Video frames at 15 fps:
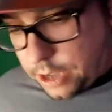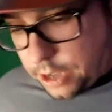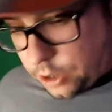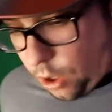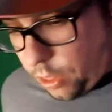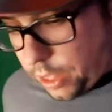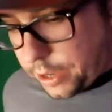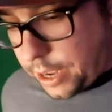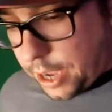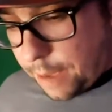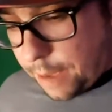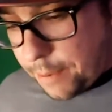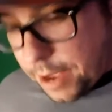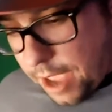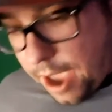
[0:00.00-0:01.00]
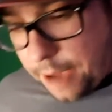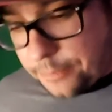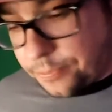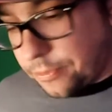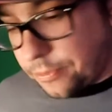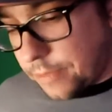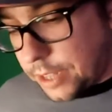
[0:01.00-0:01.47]
Totally dig it. But, yeah,
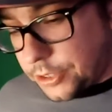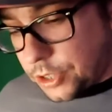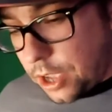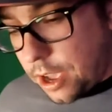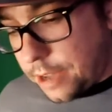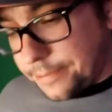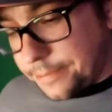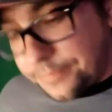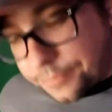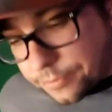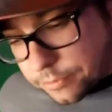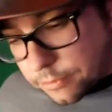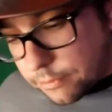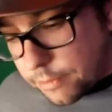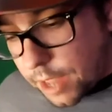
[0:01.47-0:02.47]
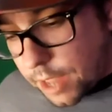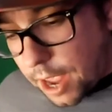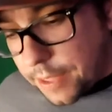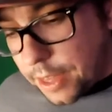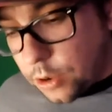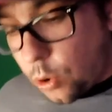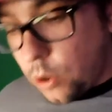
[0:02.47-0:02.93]
it's good. And
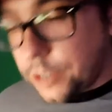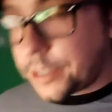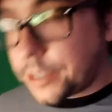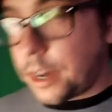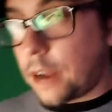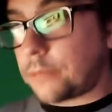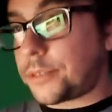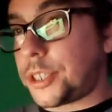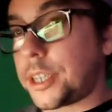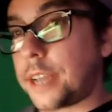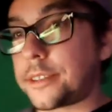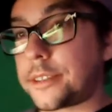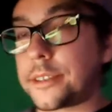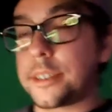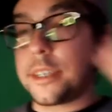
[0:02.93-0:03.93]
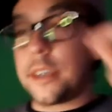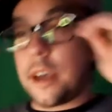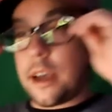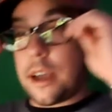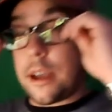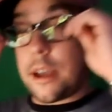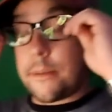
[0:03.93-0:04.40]
then, of course, you know, she gets
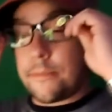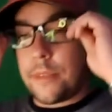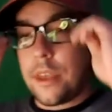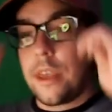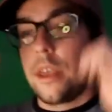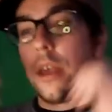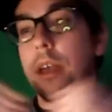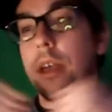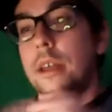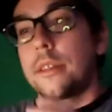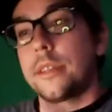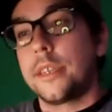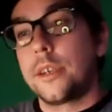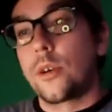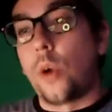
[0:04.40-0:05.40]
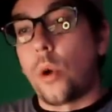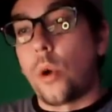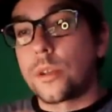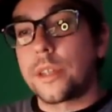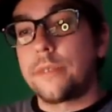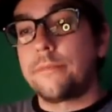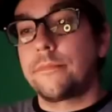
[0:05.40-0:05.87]
the
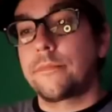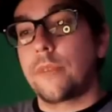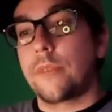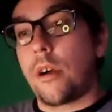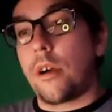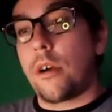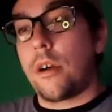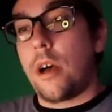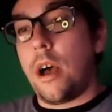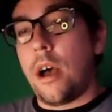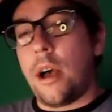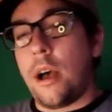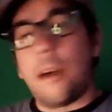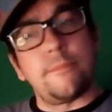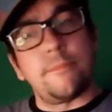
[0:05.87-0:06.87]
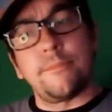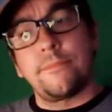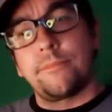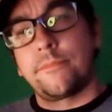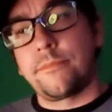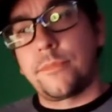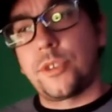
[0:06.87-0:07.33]
golden
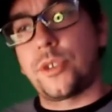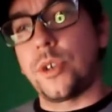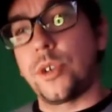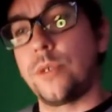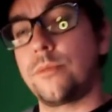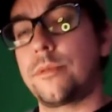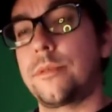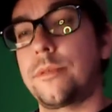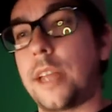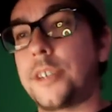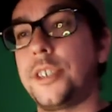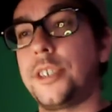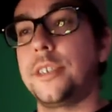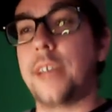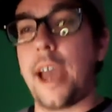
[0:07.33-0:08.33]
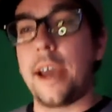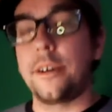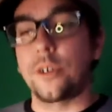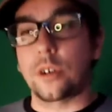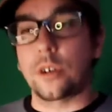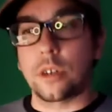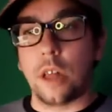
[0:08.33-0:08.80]
suit that she's had in
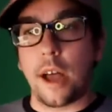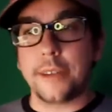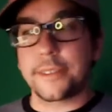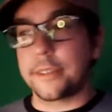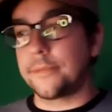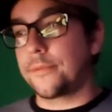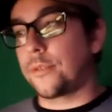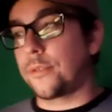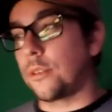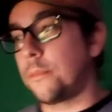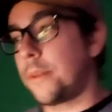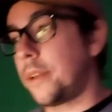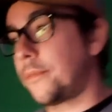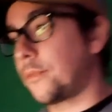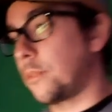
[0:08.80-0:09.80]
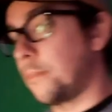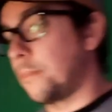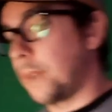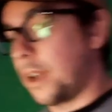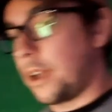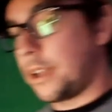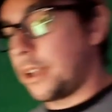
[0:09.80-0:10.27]
her closet for a bit from
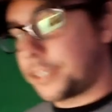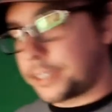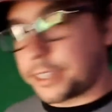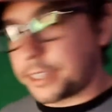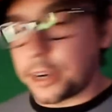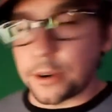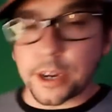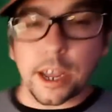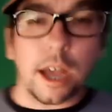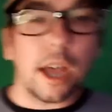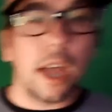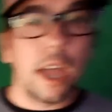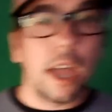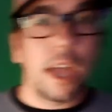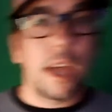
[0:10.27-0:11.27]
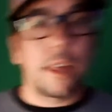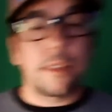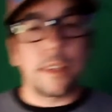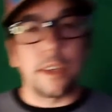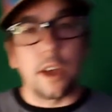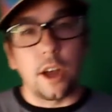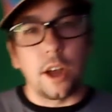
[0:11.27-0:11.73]
Asteria.
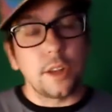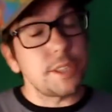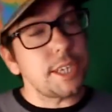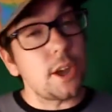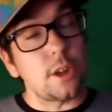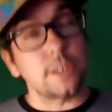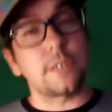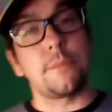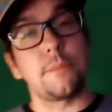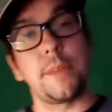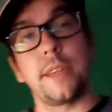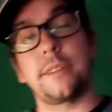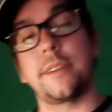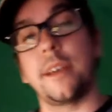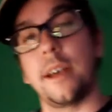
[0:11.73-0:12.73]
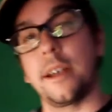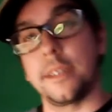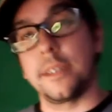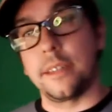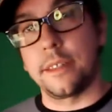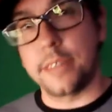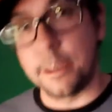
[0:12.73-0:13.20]
The ultimate
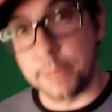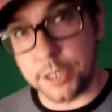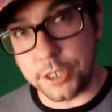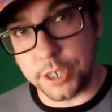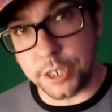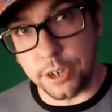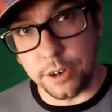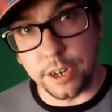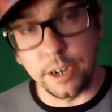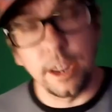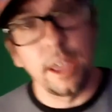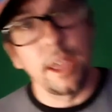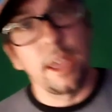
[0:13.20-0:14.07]
Themyscirian